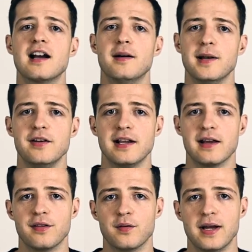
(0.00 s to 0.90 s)
carb loading
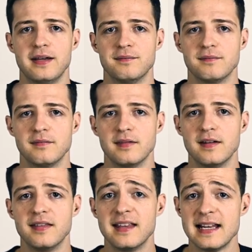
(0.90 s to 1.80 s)
out of the way.
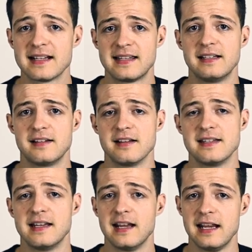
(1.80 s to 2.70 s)
The next thing to
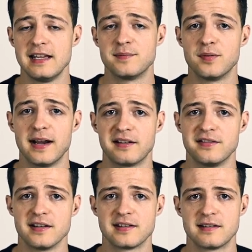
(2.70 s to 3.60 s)
consider is
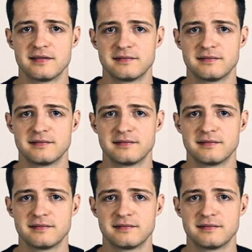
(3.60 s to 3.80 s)
breakfast.